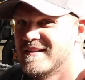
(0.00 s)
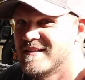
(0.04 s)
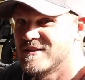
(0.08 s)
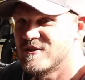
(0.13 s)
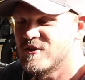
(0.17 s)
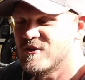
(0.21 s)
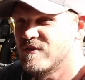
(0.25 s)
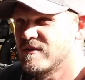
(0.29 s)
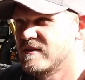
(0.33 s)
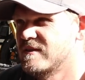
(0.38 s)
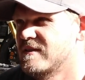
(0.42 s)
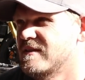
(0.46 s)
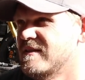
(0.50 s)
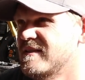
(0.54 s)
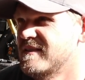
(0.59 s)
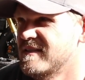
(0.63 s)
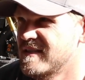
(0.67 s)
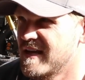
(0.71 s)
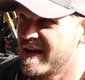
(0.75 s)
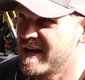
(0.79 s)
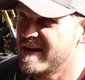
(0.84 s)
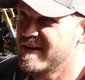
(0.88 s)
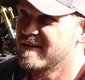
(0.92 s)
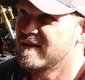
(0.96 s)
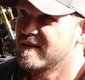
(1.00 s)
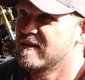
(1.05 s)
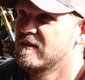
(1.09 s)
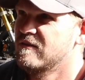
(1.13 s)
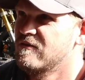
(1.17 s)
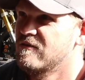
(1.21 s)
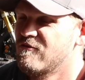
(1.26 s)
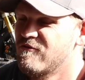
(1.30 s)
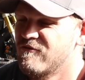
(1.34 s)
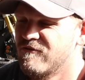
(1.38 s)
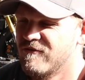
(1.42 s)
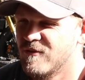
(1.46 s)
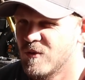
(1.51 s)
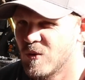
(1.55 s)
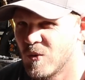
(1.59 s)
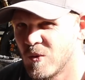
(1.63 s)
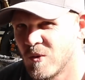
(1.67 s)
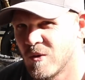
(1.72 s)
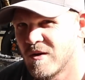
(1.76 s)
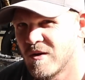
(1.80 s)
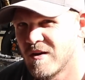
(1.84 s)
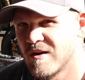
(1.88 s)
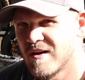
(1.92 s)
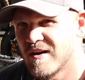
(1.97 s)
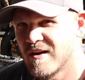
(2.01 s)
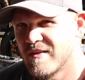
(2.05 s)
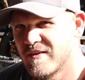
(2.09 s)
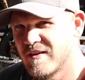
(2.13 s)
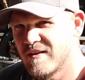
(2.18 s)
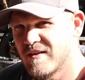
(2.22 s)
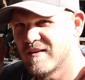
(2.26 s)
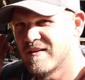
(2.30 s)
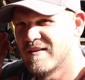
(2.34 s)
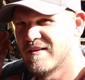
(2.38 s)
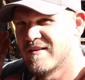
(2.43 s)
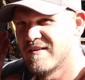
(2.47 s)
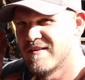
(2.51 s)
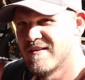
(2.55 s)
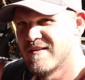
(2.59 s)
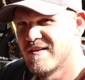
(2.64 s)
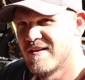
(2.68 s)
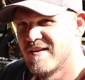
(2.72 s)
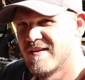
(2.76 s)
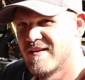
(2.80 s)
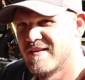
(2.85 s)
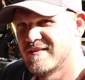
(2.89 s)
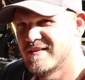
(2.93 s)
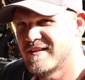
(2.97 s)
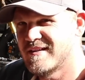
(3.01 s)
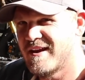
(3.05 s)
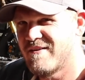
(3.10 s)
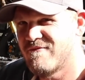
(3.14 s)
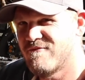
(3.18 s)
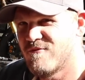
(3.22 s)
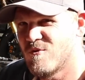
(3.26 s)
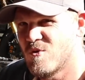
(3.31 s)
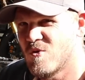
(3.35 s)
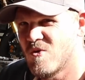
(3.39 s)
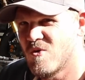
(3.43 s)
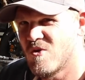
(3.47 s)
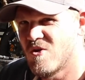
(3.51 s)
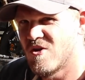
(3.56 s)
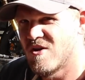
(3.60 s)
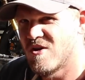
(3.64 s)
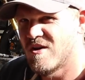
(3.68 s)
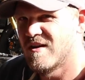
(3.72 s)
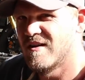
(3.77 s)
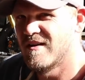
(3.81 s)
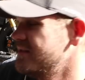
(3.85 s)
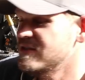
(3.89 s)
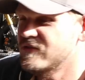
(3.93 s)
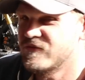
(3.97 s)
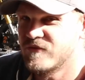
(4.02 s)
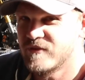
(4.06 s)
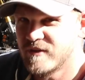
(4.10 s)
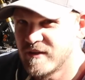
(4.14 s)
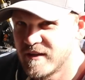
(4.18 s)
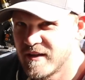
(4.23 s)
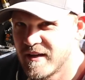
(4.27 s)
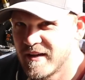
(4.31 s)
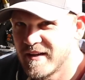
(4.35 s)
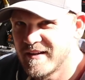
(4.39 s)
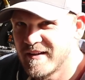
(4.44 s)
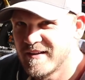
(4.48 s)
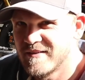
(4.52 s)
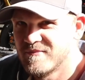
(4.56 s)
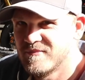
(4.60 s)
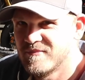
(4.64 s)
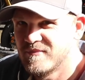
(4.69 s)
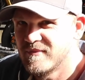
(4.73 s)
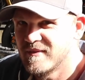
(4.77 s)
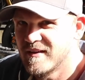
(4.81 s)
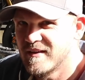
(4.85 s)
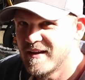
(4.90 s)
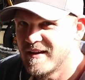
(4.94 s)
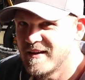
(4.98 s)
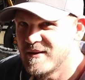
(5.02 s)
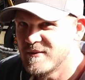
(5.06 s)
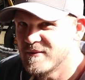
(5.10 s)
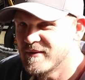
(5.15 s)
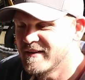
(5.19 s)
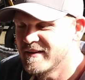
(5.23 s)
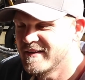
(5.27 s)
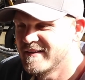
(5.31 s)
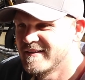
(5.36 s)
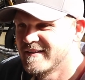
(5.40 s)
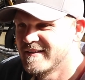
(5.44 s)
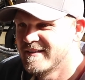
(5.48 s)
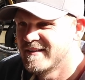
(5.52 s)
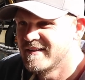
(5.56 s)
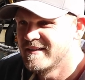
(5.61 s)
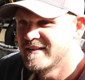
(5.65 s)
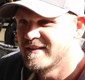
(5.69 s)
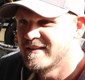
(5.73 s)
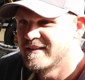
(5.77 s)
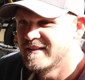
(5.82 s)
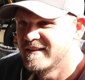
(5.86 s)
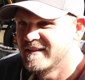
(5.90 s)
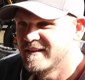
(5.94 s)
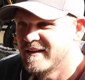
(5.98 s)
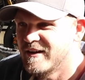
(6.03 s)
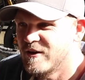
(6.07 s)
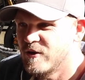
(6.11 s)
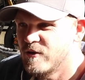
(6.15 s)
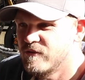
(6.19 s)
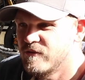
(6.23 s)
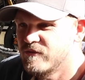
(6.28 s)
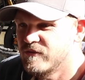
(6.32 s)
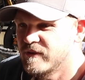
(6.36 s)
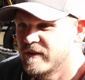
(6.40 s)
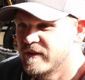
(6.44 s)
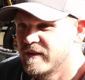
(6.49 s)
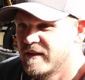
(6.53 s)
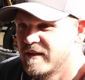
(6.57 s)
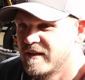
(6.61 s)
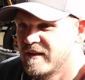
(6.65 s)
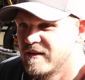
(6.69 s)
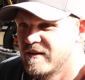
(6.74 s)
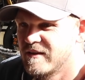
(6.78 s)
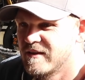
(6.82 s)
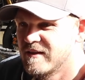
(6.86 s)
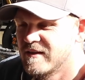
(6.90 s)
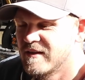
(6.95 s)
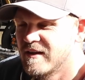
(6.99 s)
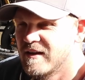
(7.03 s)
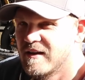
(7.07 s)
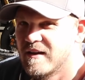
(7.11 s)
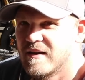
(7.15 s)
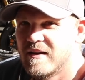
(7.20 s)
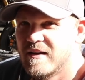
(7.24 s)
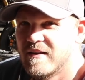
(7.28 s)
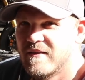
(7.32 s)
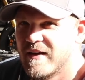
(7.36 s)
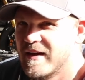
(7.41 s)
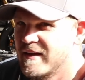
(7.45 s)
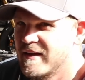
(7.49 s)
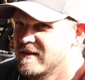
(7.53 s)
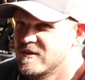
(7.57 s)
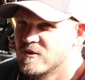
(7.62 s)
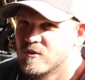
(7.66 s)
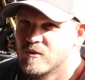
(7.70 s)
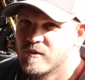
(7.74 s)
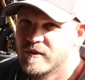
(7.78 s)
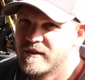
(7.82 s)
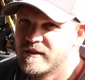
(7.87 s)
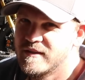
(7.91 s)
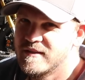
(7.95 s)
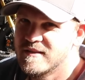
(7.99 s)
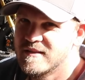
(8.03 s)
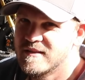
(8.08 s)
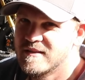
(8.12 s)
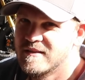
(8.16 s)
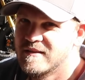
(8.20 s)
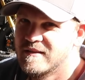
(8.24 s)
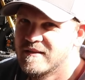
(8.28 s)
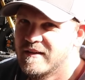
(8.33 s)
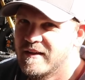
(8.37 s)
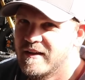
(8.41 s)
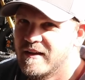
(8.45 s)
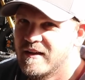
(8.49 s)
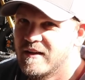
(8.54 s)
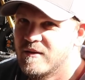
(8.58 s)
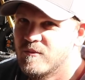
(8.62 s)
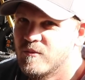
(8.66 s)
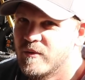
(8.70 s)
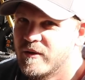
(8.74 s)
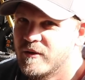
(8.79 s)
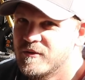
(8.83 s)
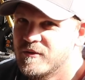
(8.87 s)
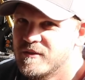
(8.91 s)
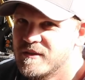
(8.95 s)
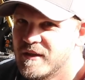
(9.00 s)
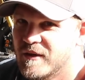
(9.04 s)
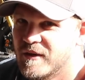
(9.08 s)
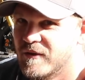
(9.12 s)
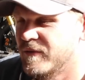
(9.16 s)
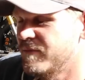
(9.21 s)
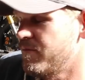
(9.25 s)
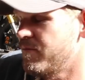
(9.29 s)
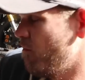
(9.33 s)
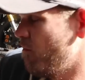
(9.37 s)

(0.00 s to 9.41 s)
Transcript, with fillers: So this is take four, I think. Take four, just for today. Anyway, hopefully uh, that is all it is, and we're good to go.